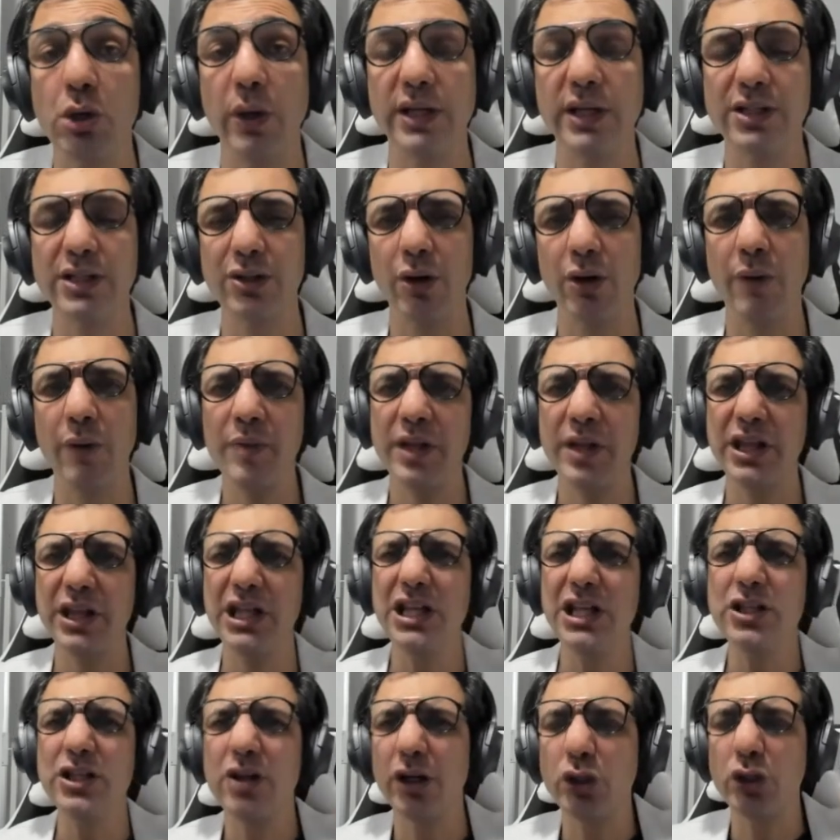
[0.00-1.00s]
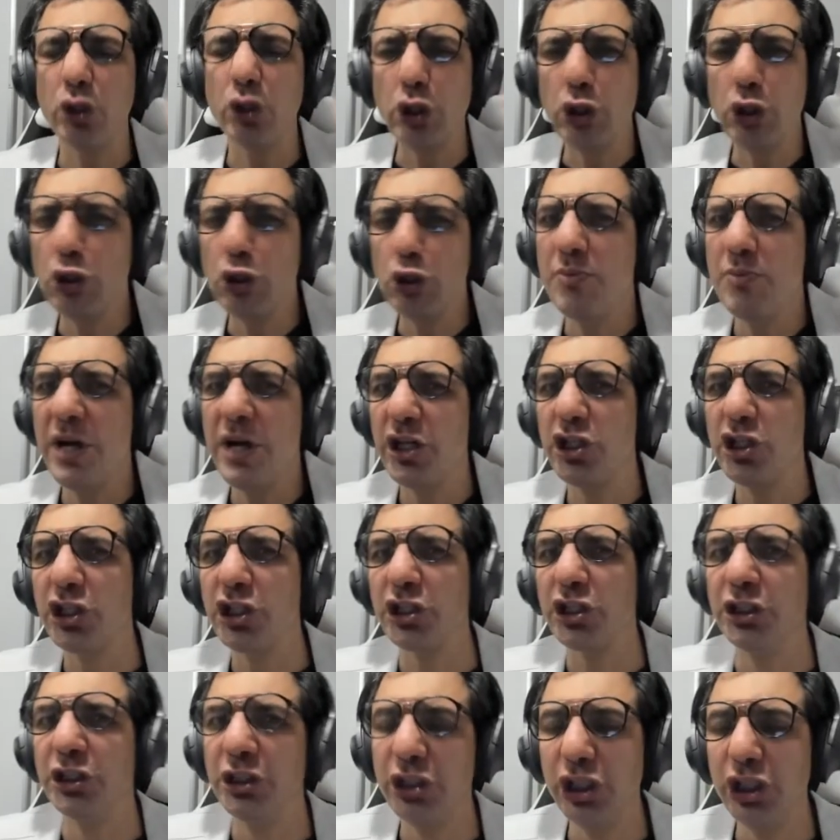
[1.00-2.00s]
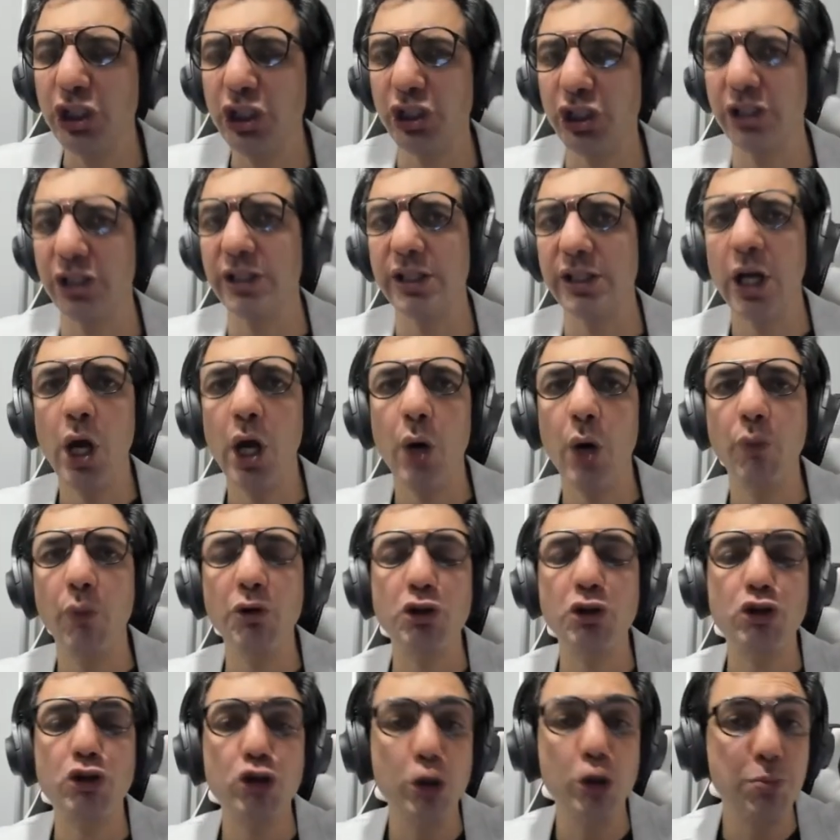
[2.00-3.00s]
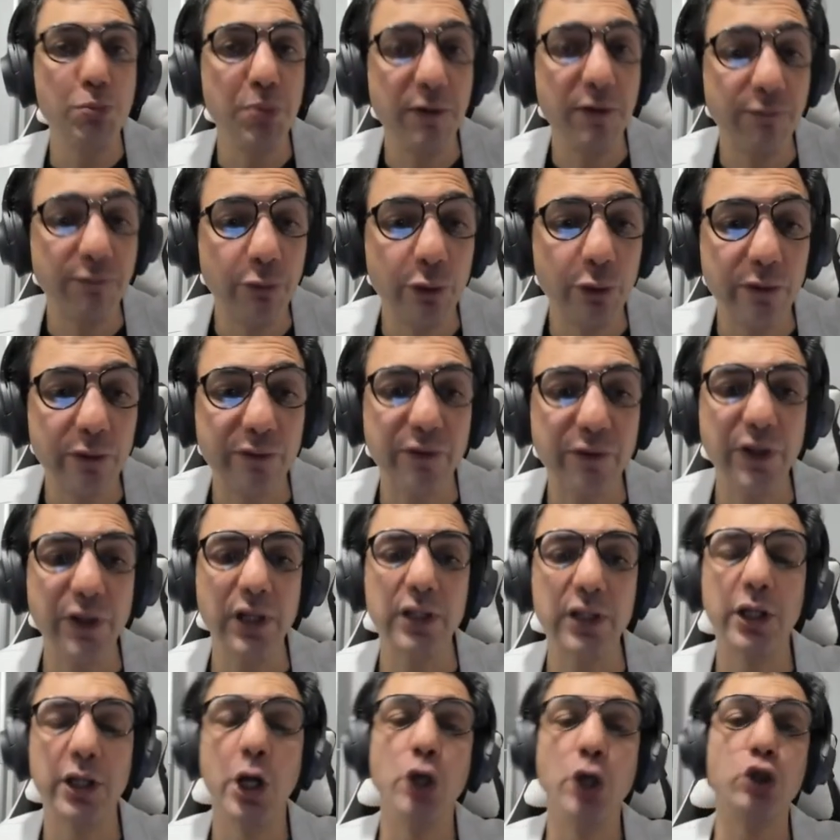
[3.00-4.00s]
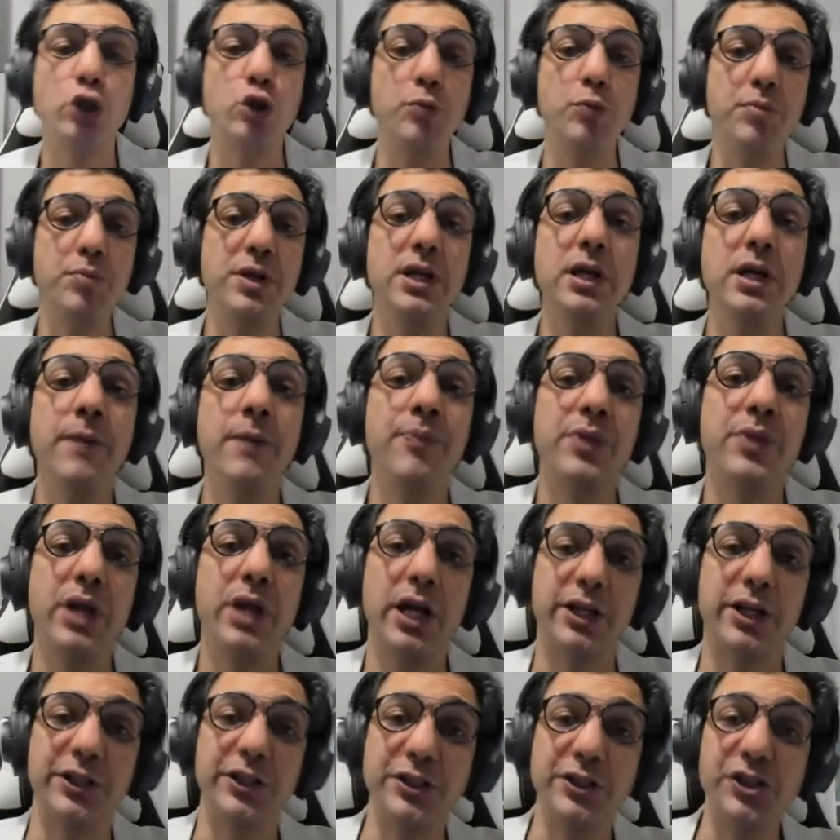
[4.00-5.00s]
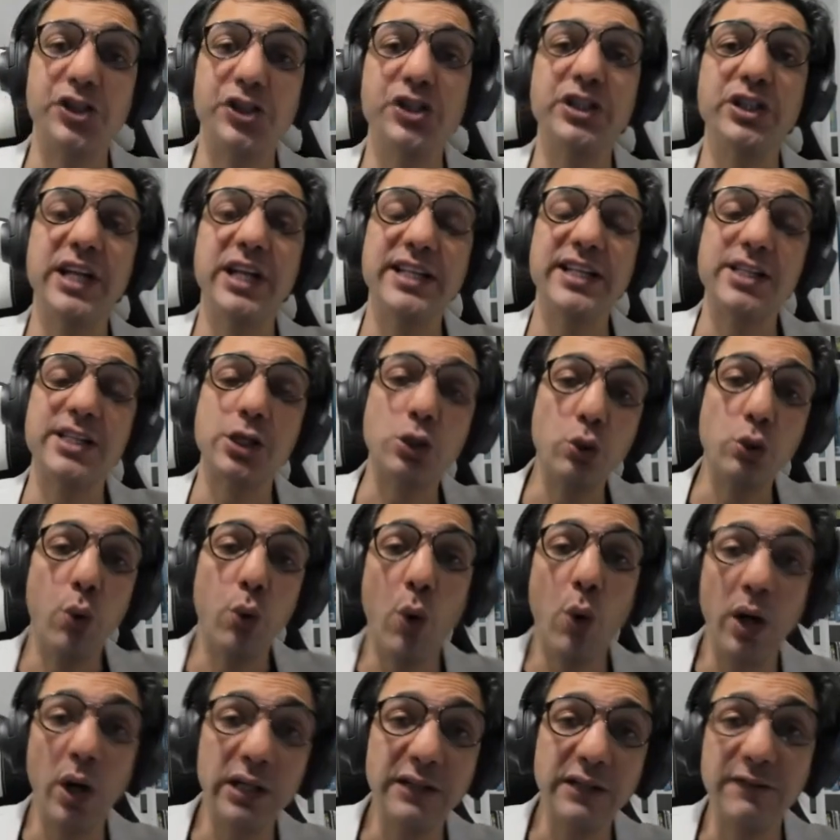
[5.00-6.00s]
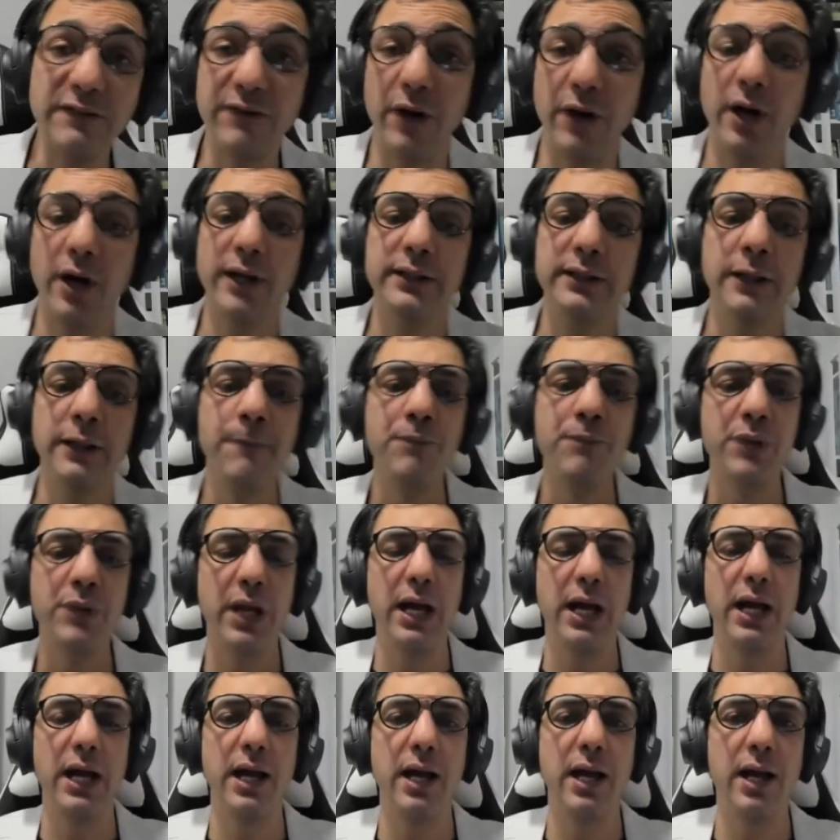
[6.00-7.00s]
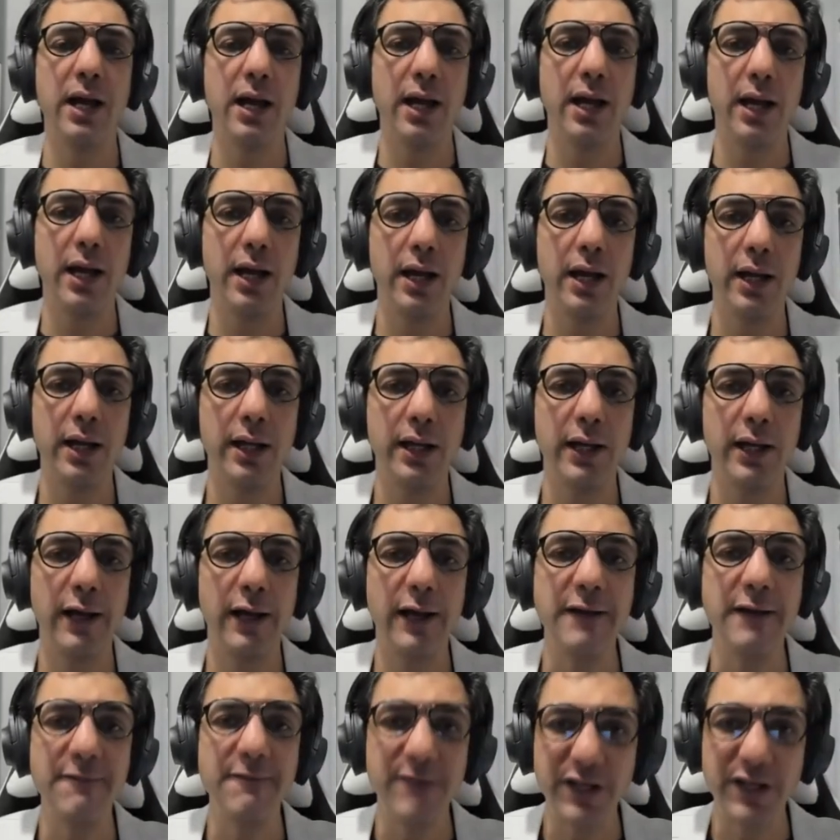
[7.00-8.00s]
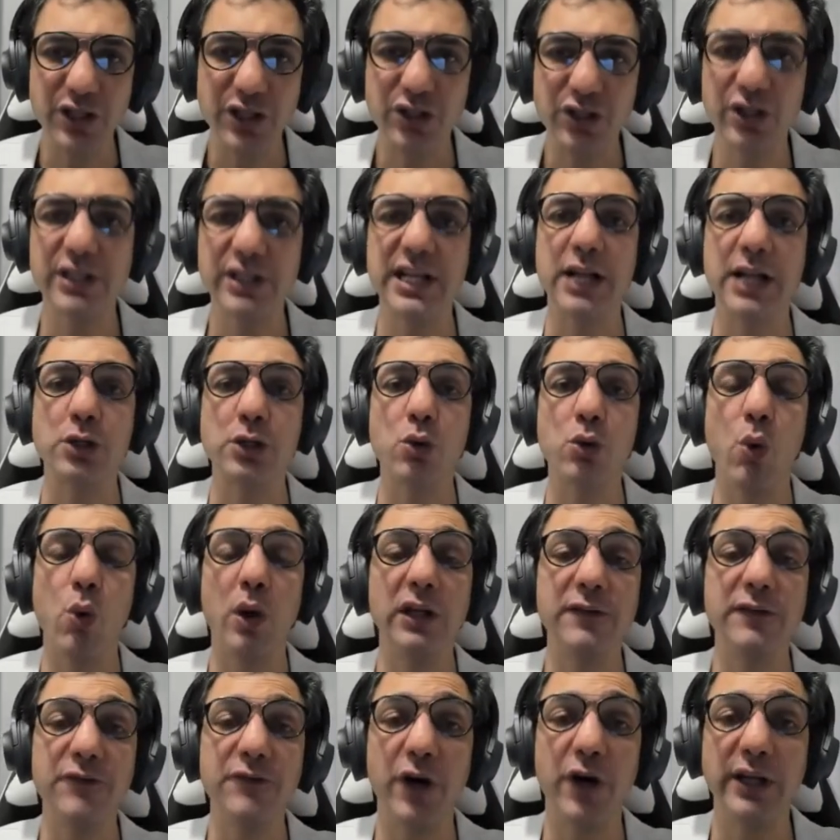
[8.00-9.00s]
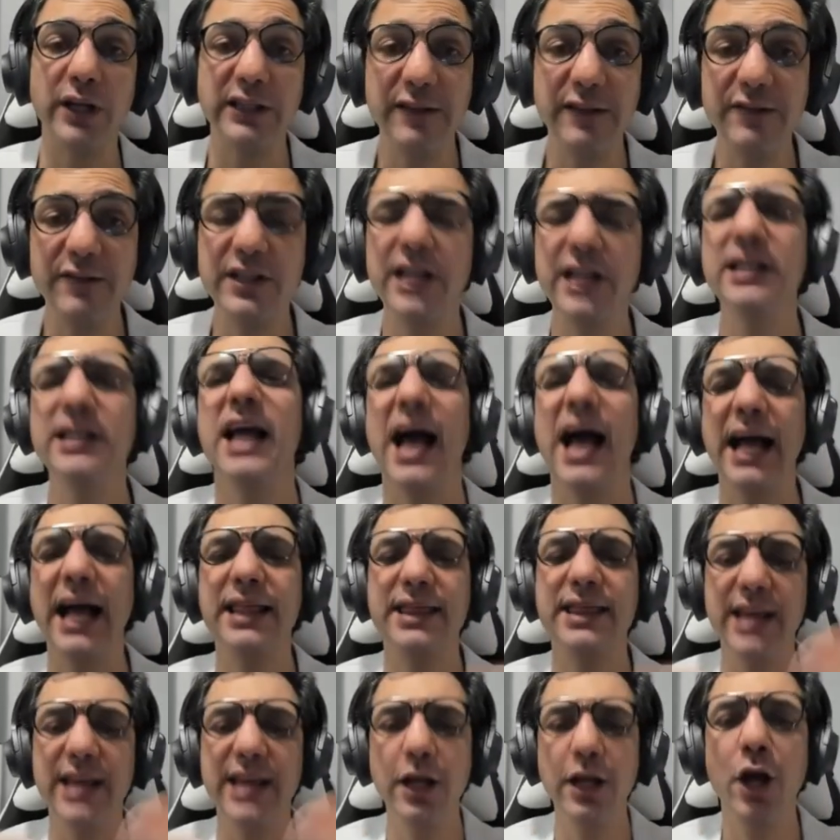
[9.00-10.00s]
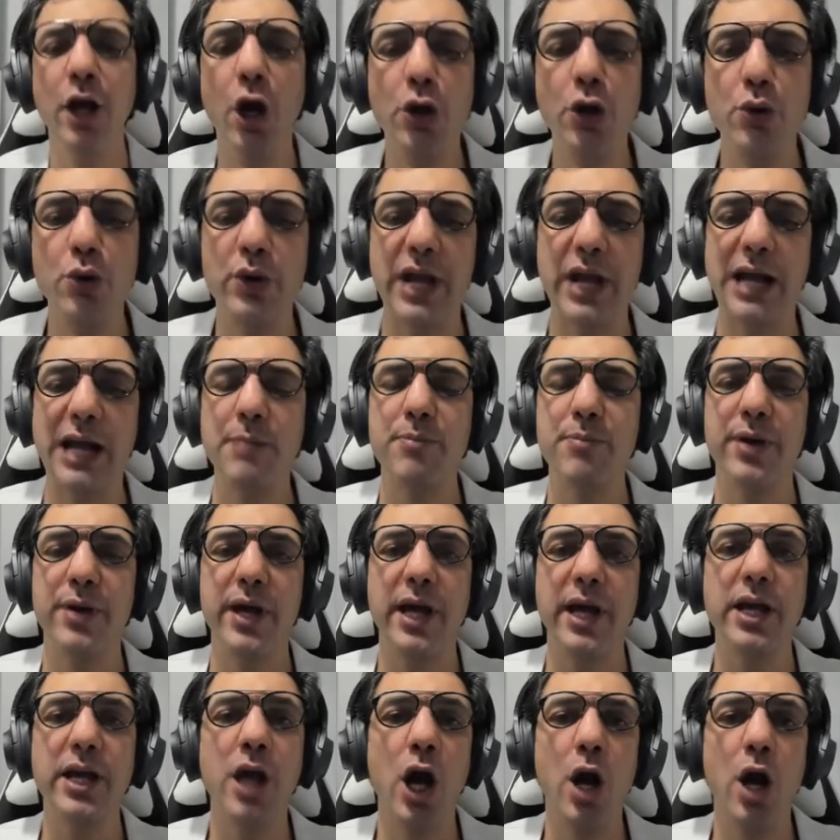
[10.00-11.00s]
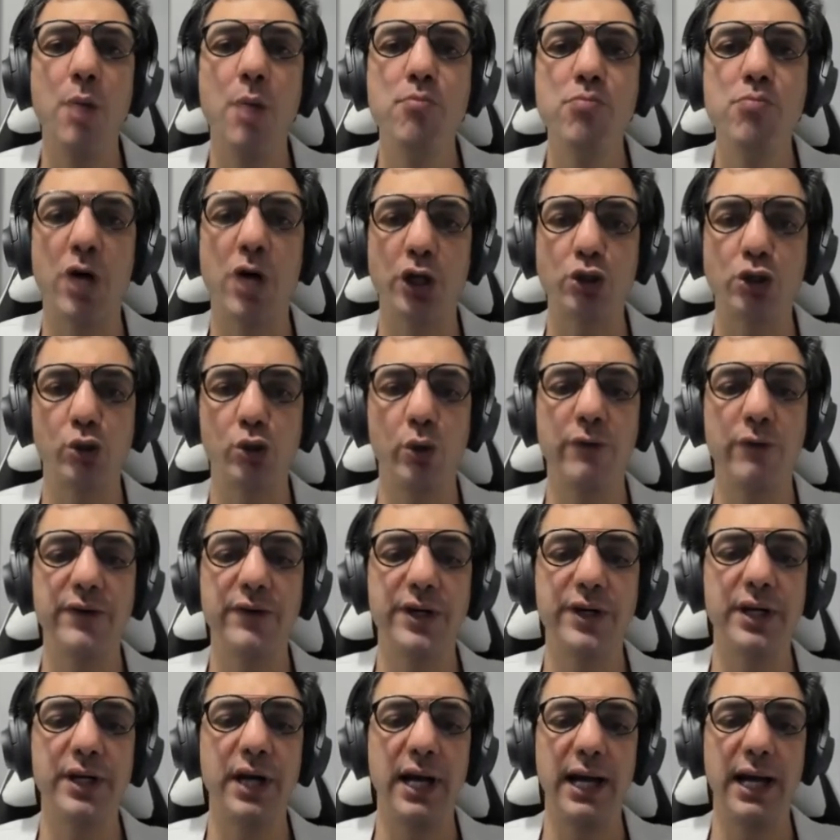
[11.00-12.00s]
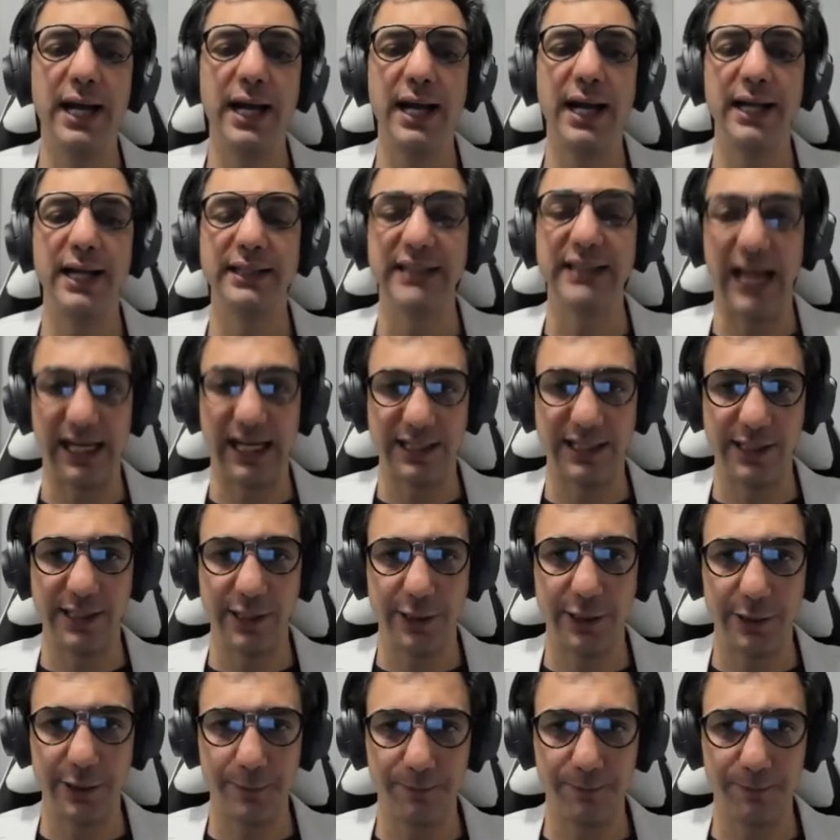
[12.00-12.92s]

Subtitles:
So these are two major conditions which should be fulfilled to be considered as a qualified investors and qualified dividend, and then you can pay much lower taxes.